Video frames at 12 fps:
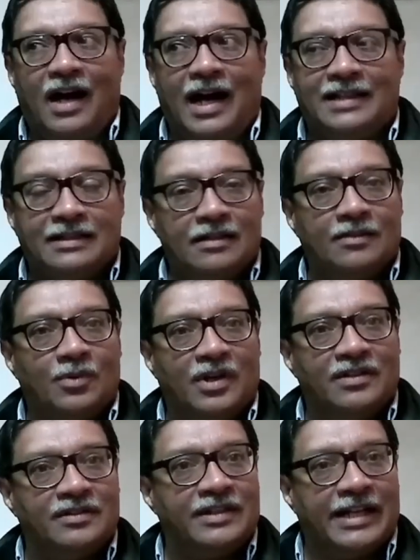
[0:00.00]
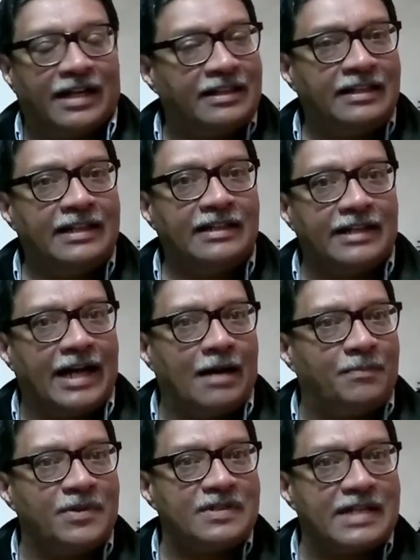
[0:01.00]
And the other thing that
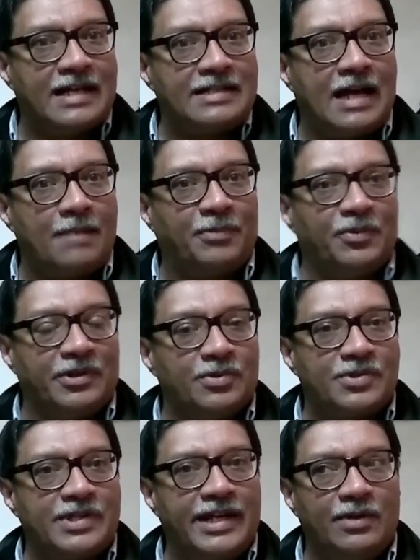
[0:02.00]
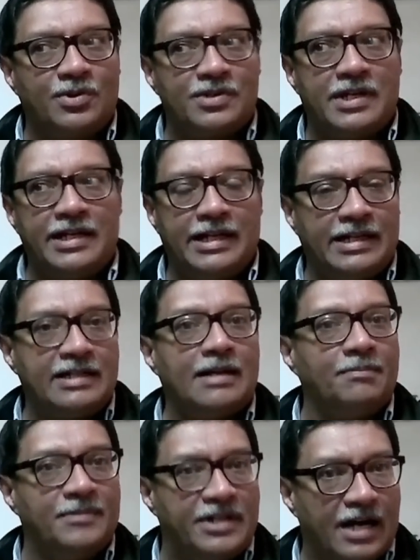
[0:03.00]
happens, as happened with Hussain ended
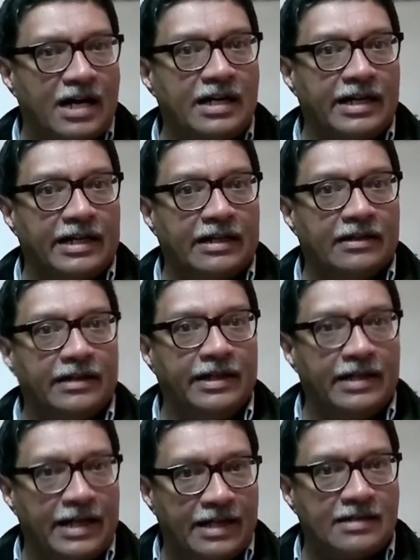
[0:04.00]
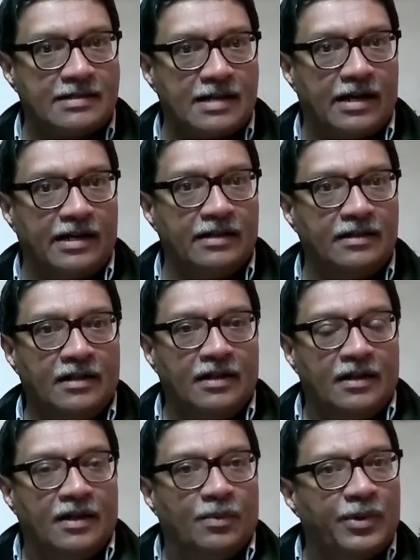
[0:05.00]
up dying in exile
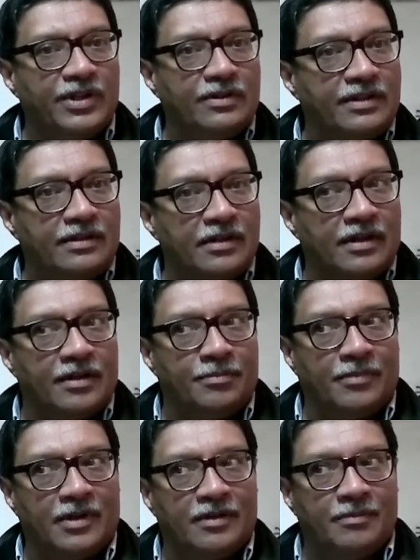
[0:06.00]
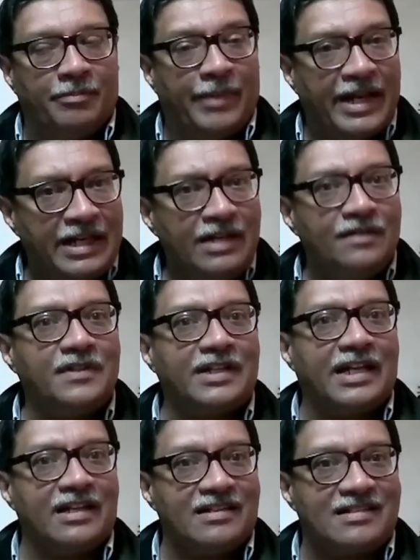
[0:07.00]
with many of the
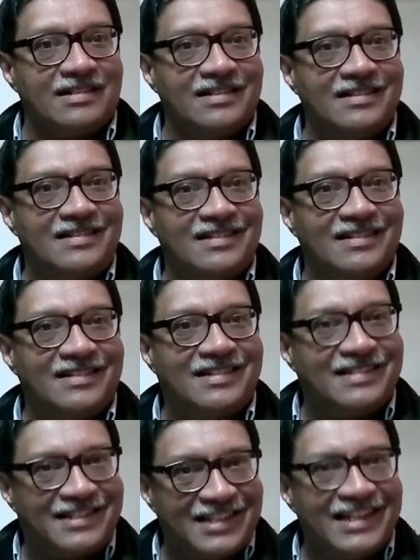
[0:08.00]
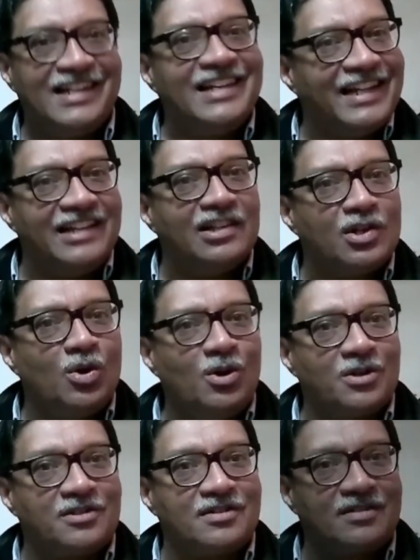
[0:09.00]
cases still in the
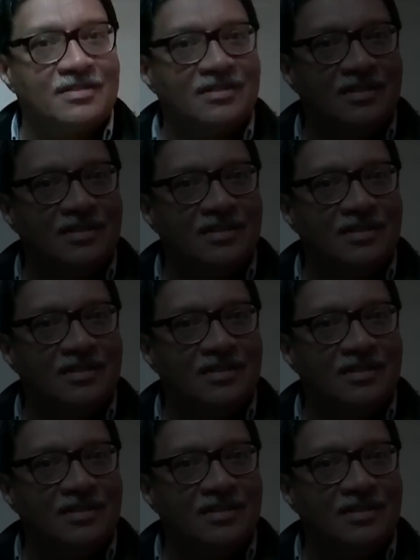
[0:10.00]
courts.